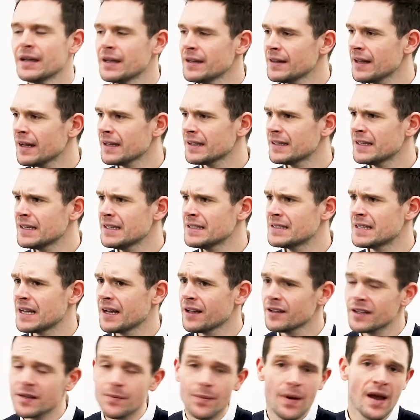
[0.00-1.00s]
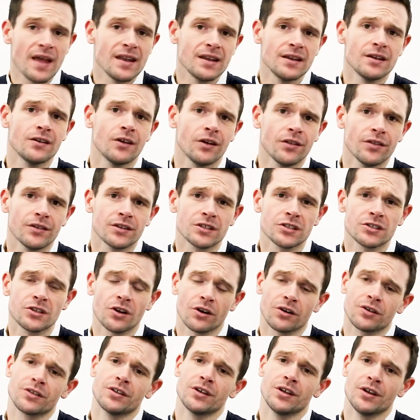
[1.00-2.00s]
That detail, depending on the
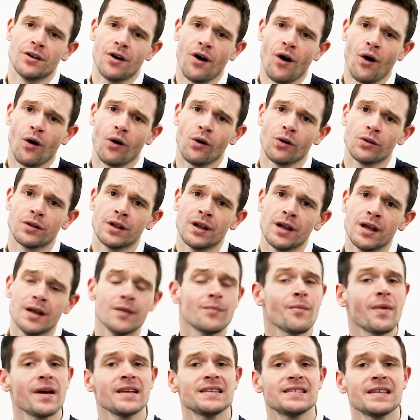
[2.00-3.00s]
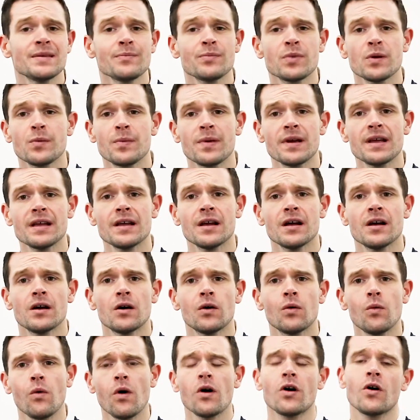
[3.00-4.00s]
stock that you hold, may simply be
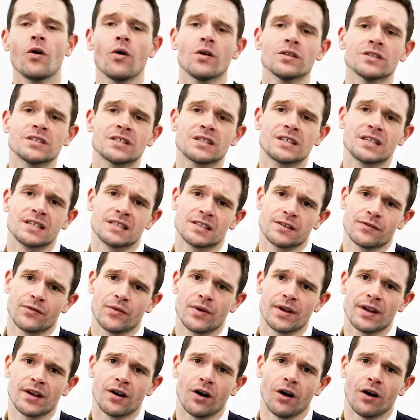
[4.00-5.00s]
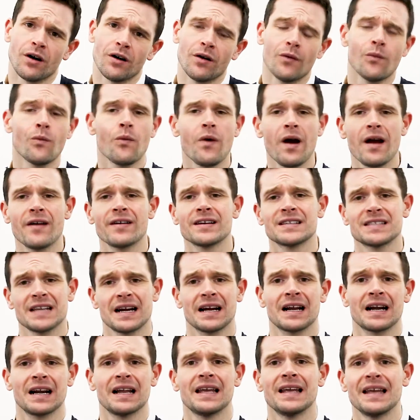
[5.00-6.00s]
what quantities have we got and where
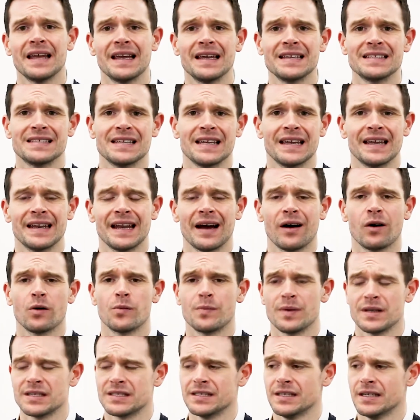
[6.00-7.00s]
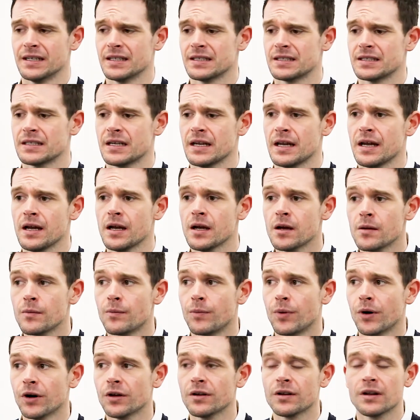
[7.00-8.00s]
exactly is it in our business.
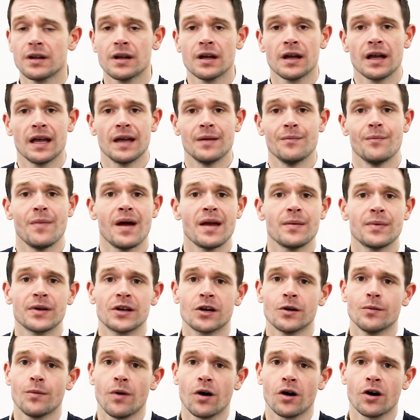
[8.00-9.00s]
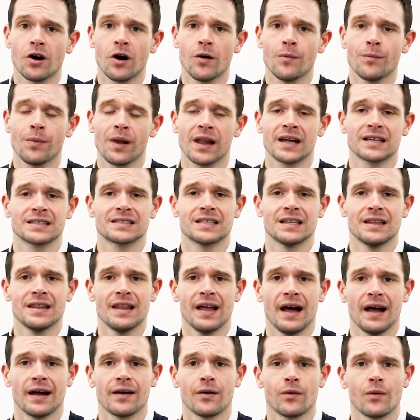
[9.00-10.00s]
But it may become more complex than
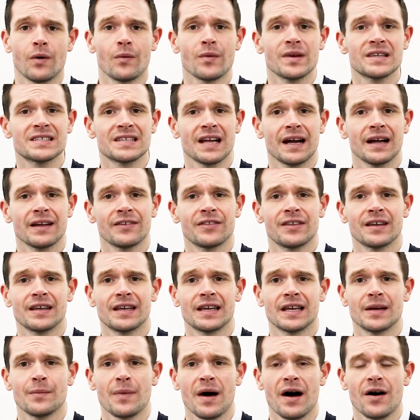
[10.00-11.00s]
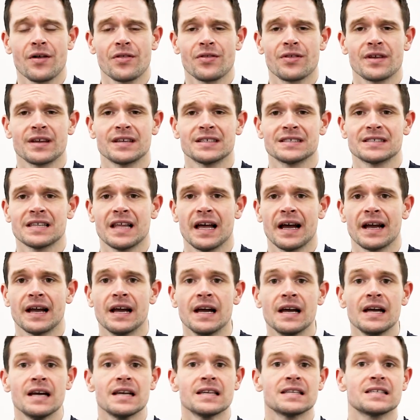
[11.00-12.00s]
that when we start thinking about things like
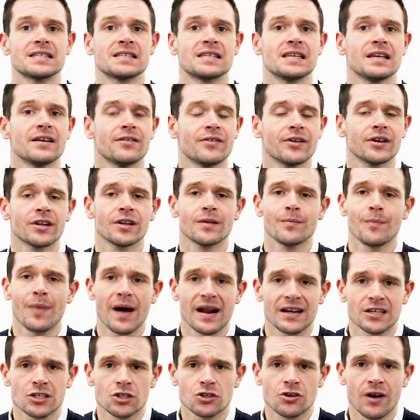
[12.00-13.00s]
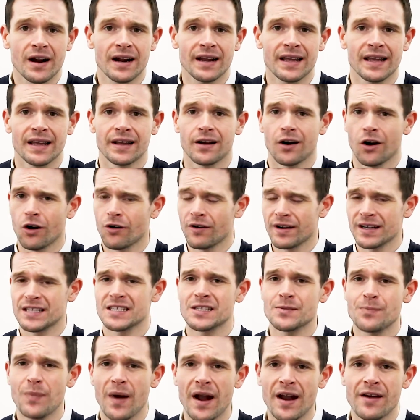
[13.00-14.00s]
serial and batch tracking or
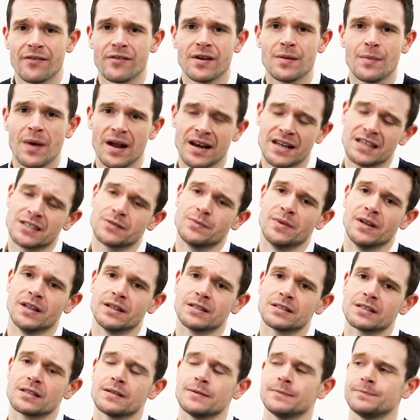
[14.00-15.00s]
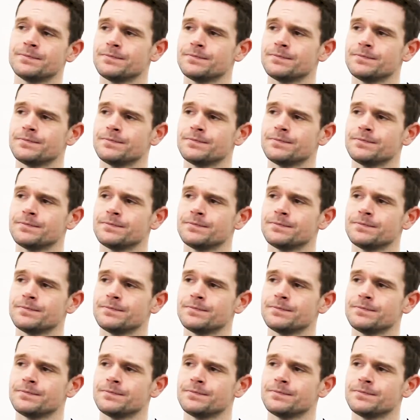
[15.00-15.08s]
expiry management.